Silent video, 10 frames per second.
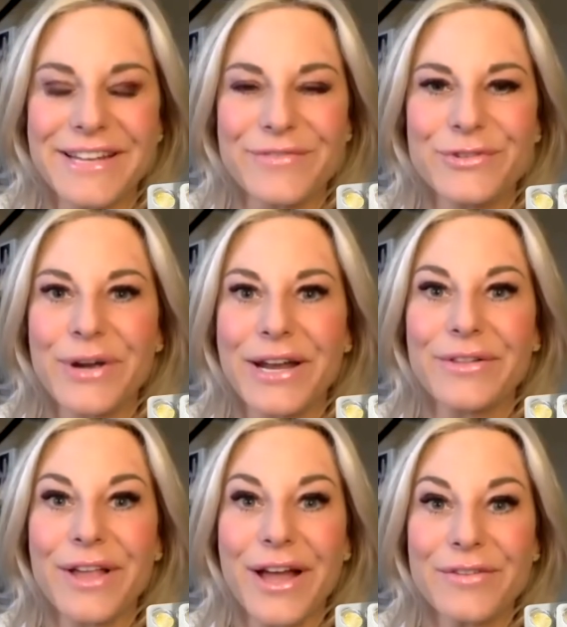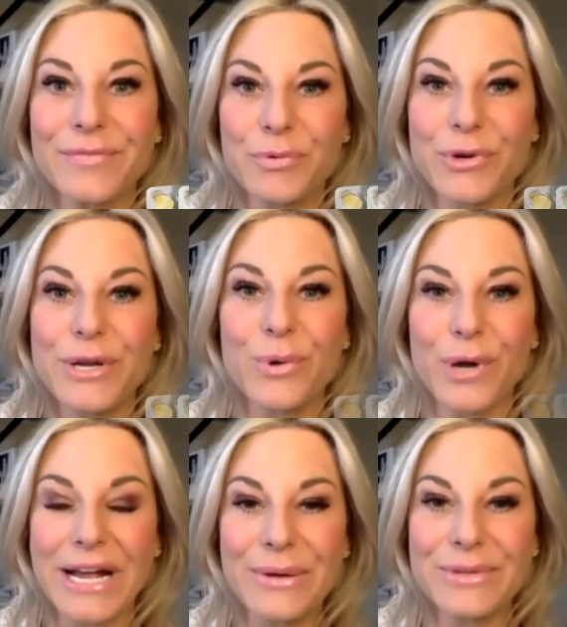I've tried a lot of
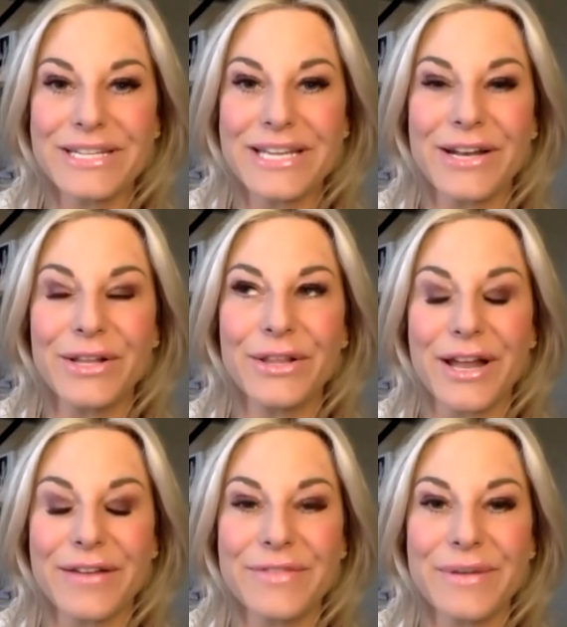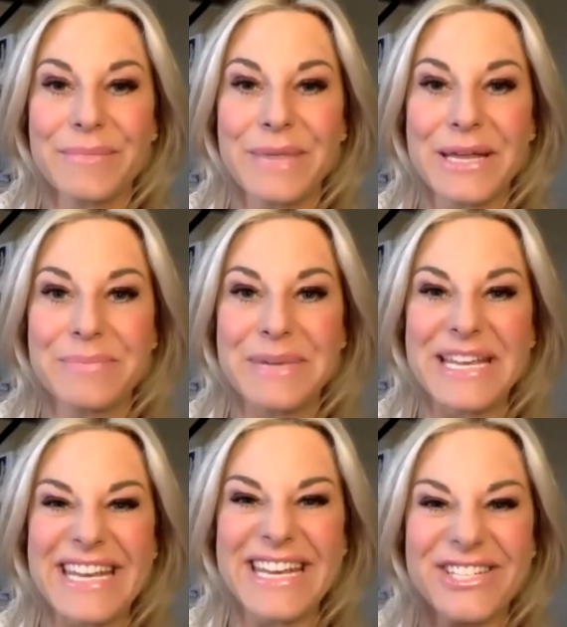pre-workouts and a lot of them make
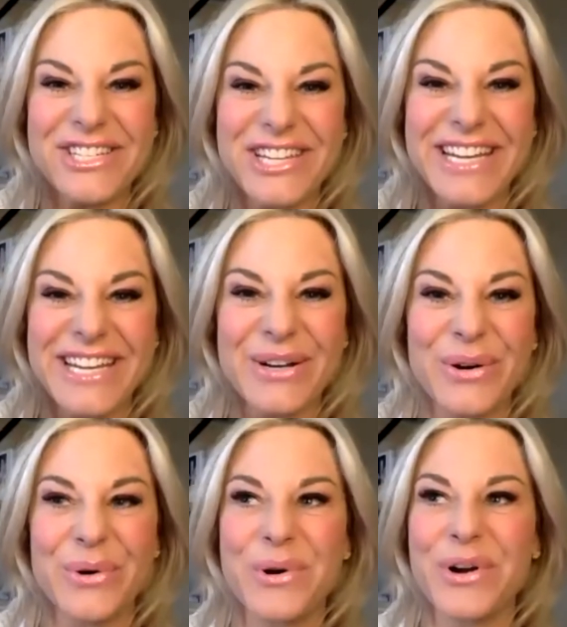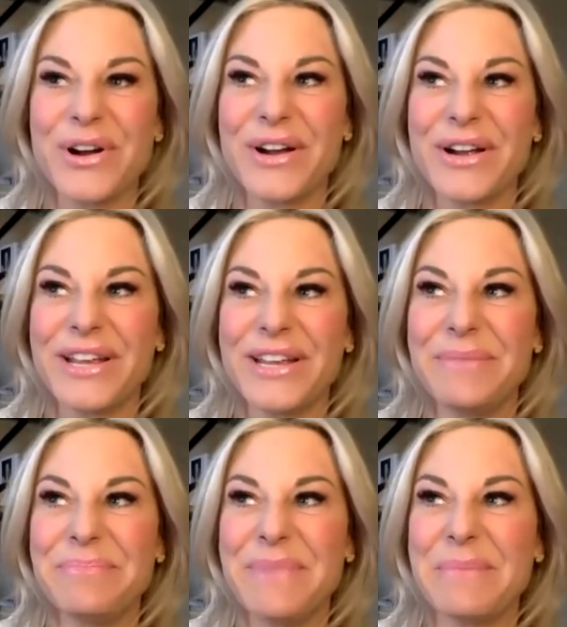me itchy or
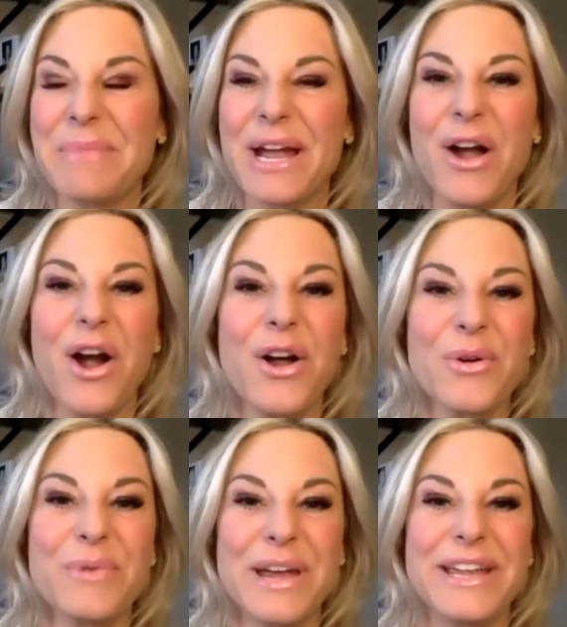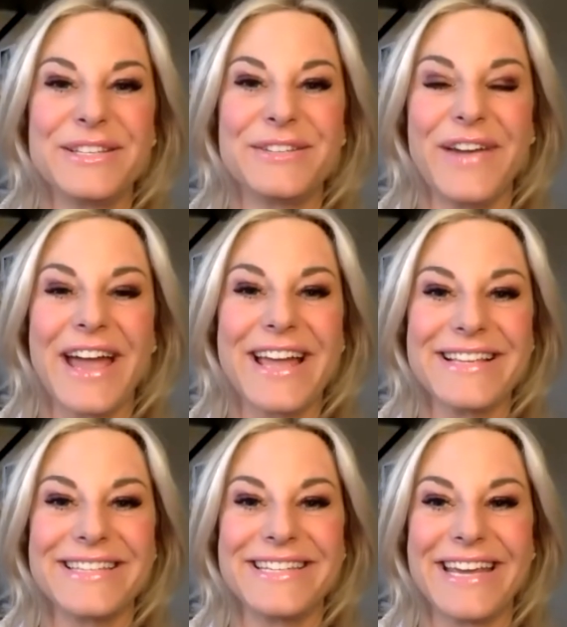make my heart race
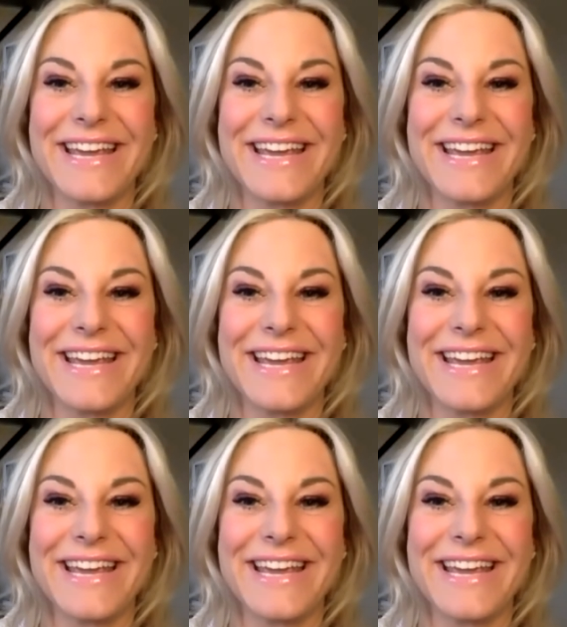fast.